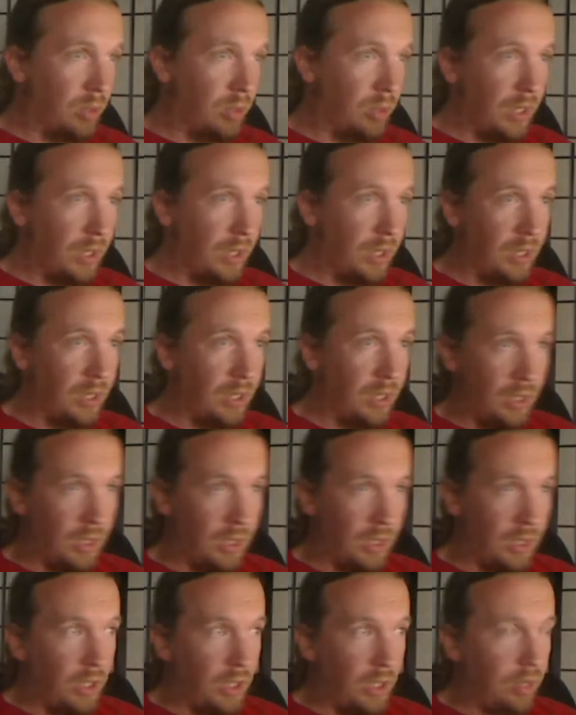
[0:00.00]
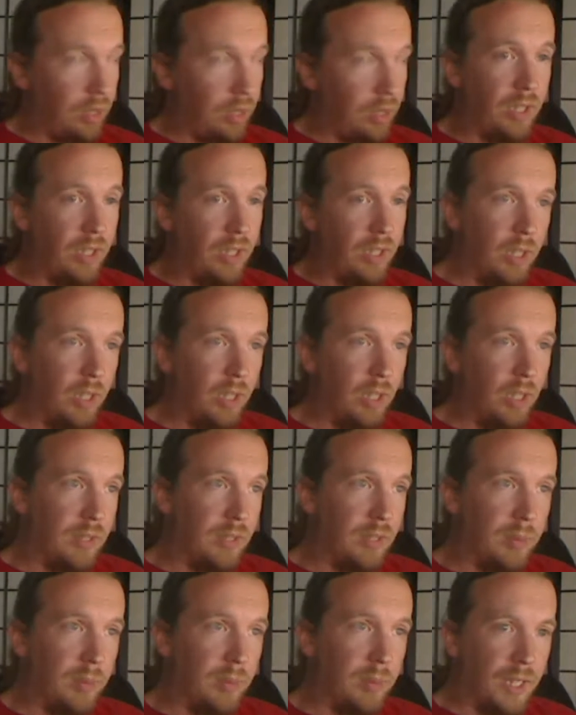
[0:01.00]
I think you can find all of us
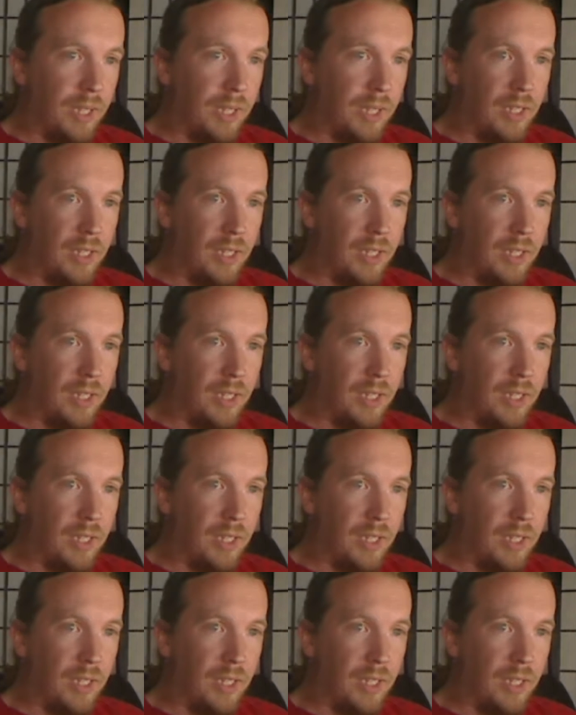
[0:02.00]
but Mike in there.